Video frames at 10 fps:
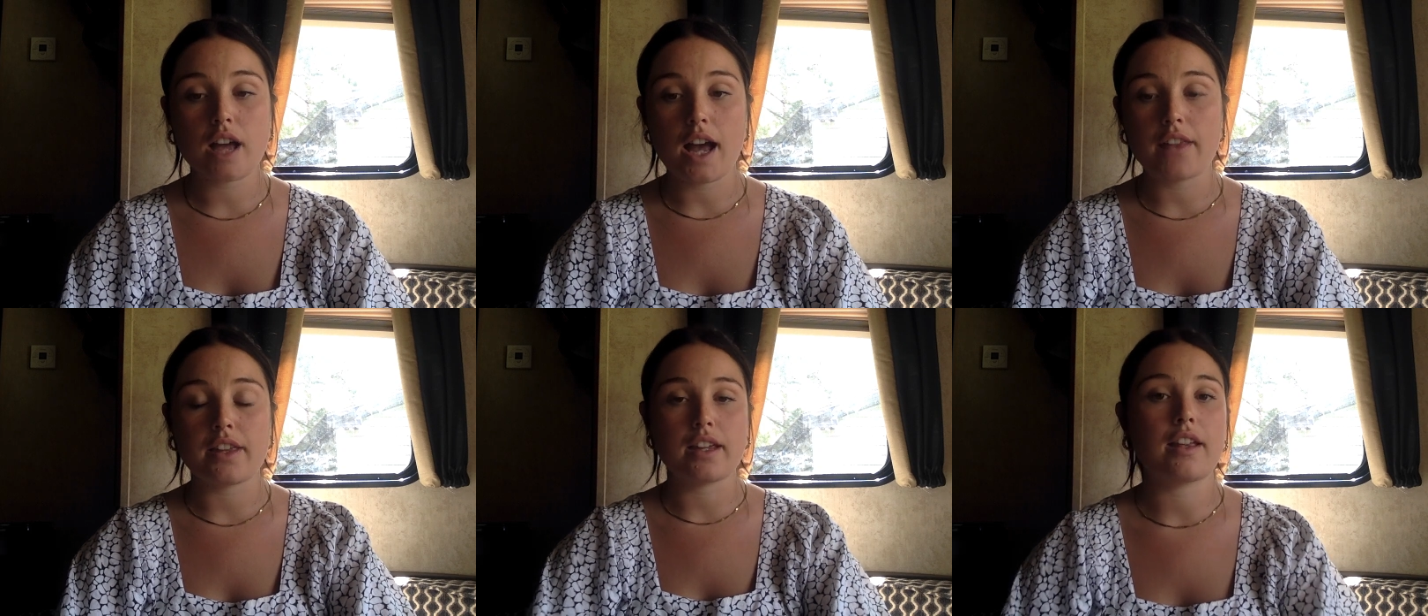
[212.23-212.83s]
I
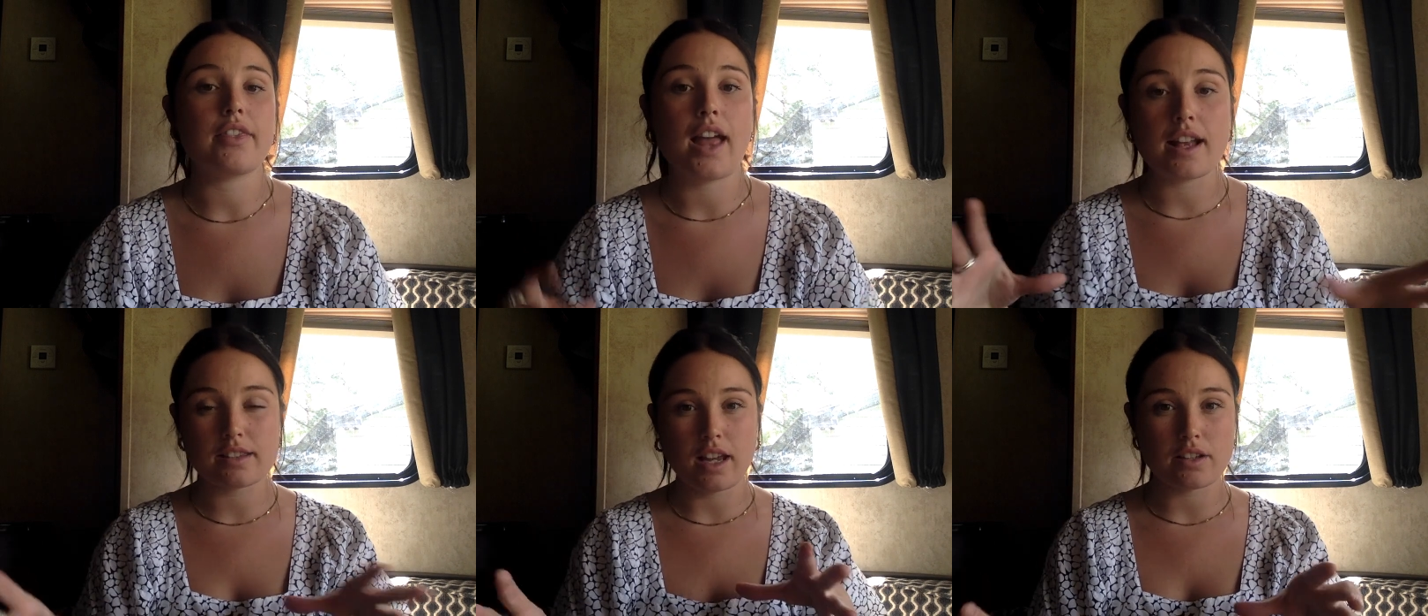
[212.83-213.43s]
think in
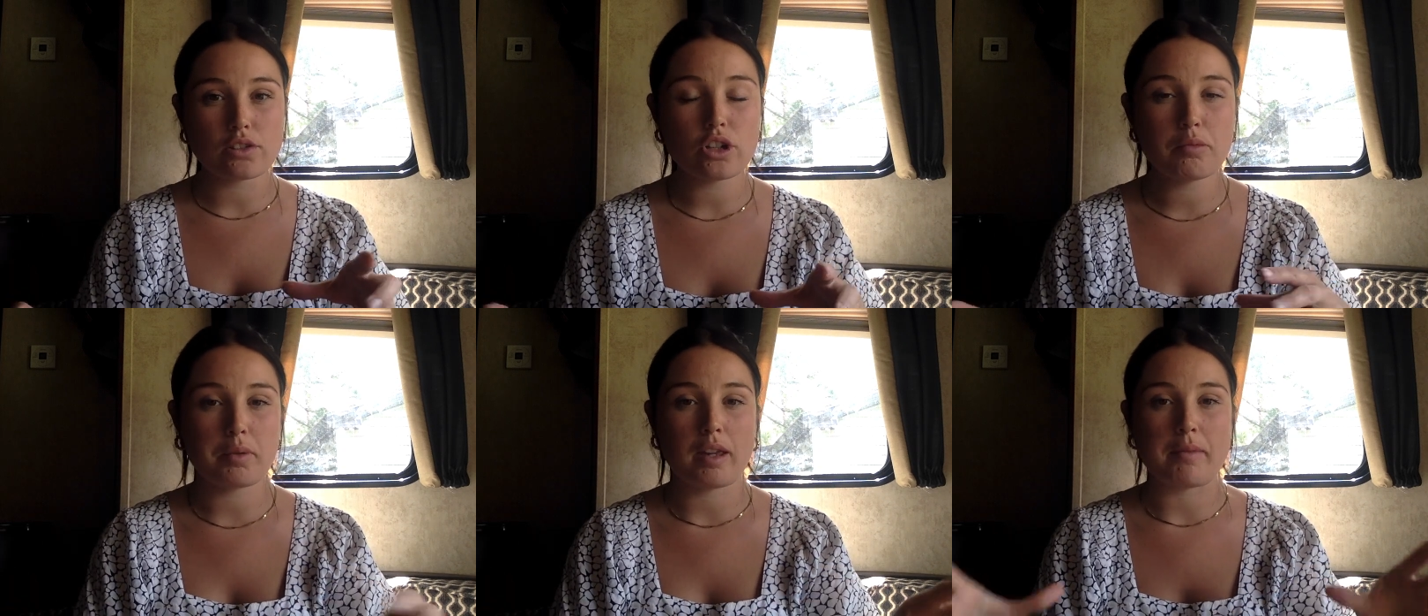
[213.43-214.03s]
that size of
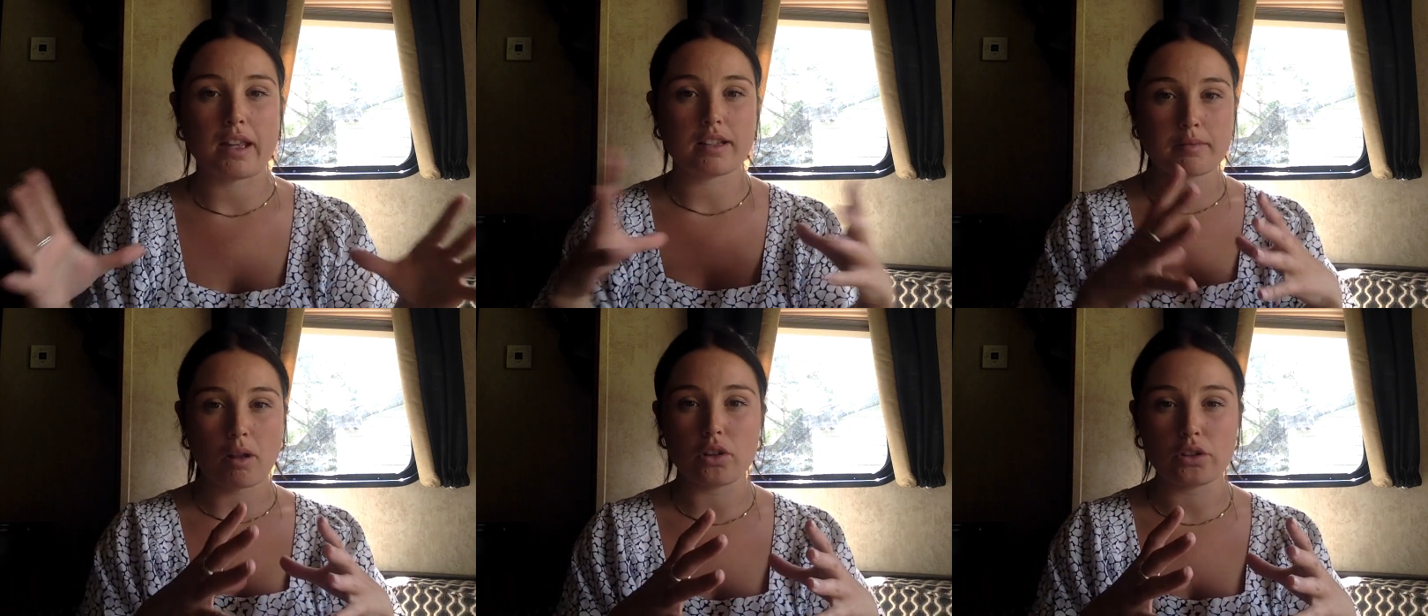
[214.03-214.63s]
group, we can make a
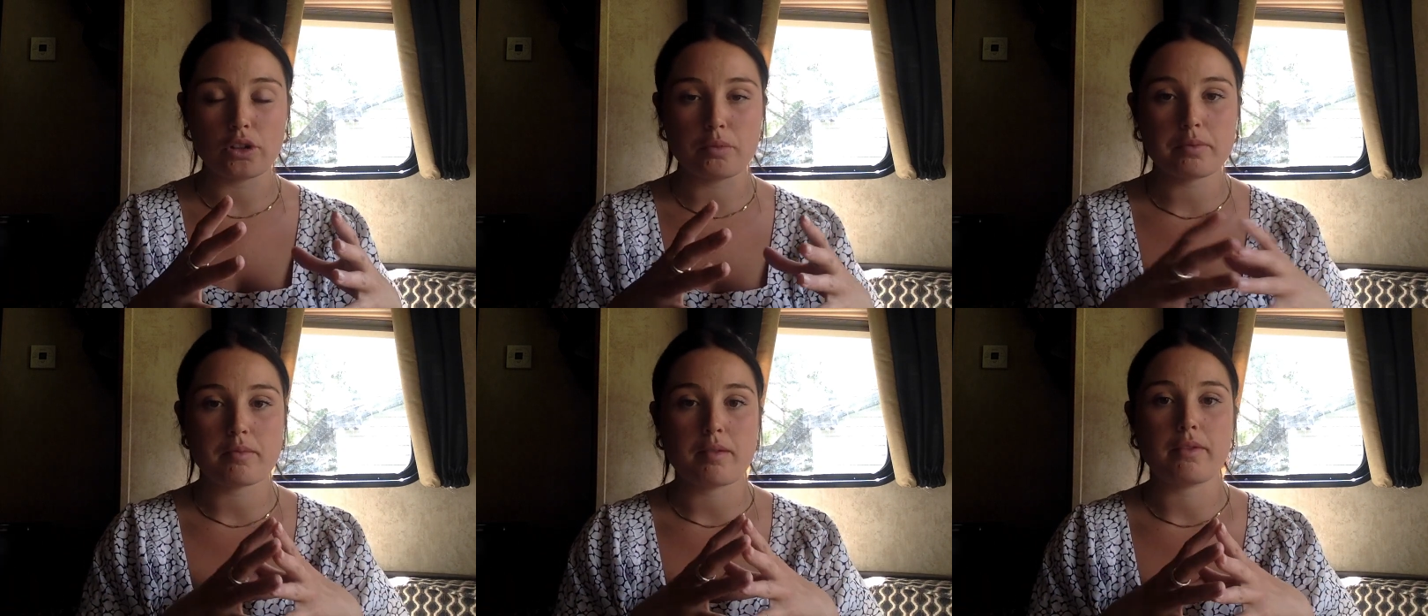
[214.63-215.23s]
smaller group.
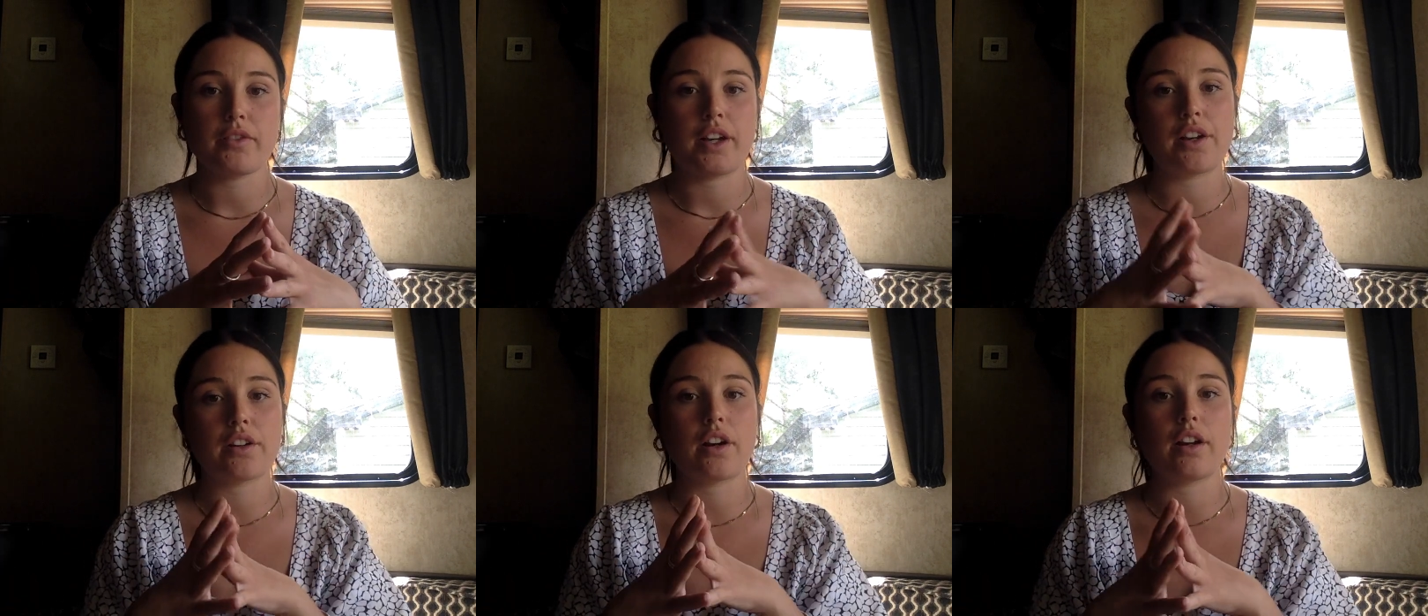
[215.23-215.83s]
So maybe for
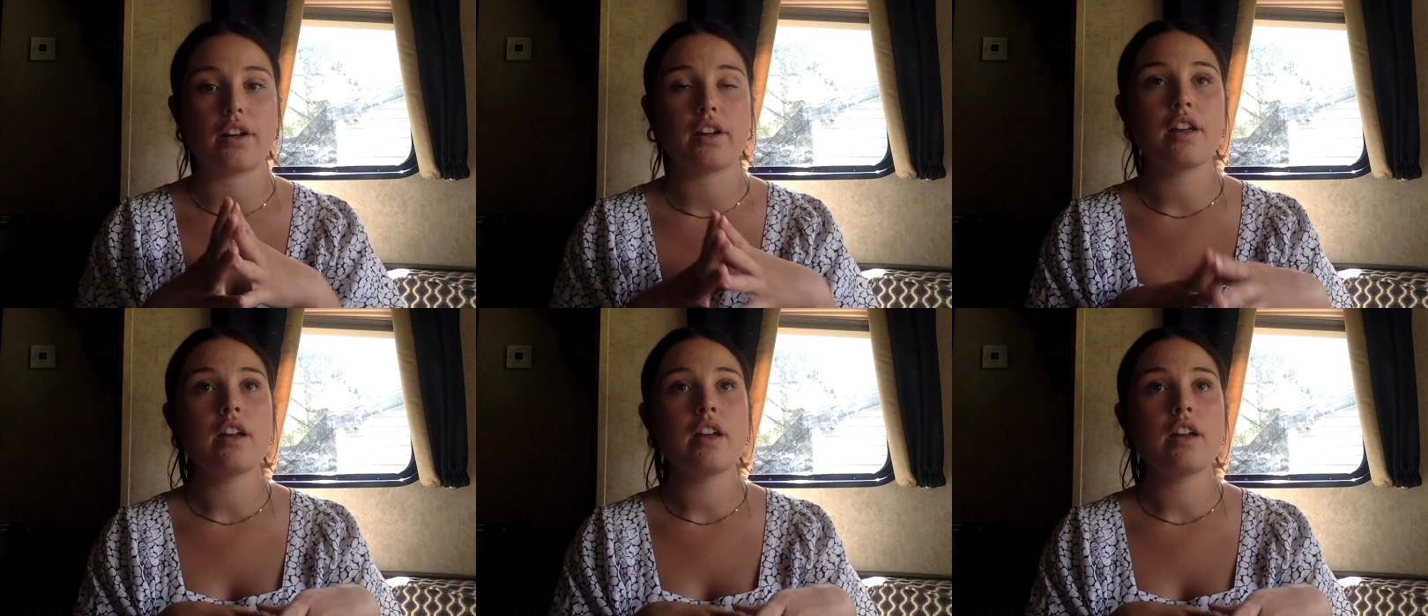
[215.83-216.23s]
kindergarten,